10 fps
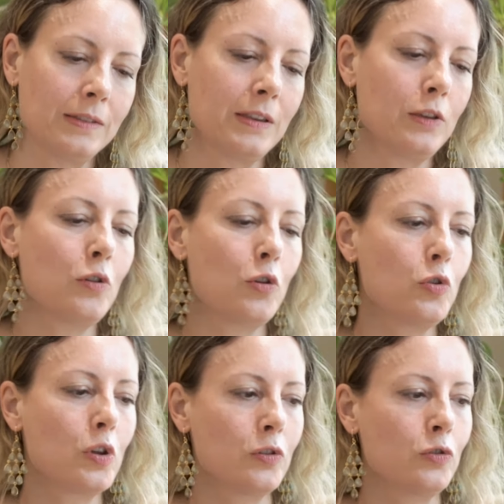is that you know
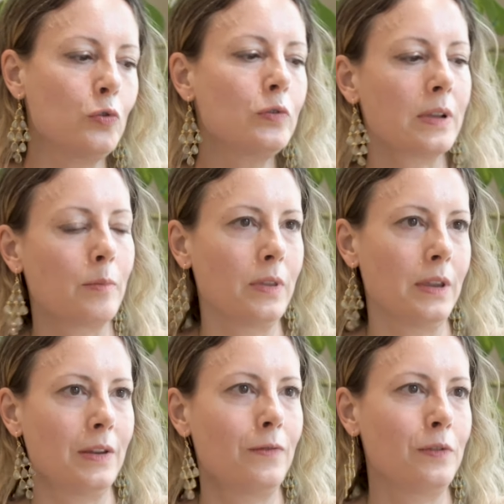you can do
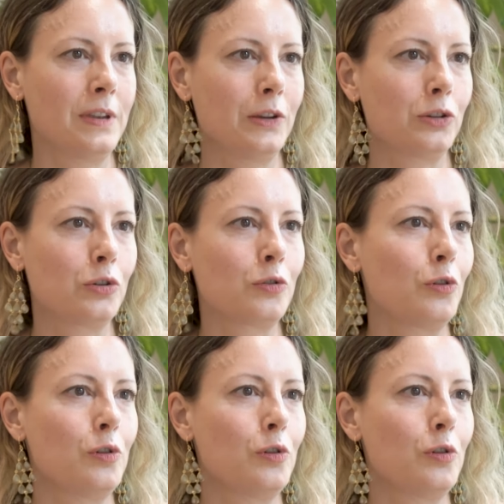something if you take sugar.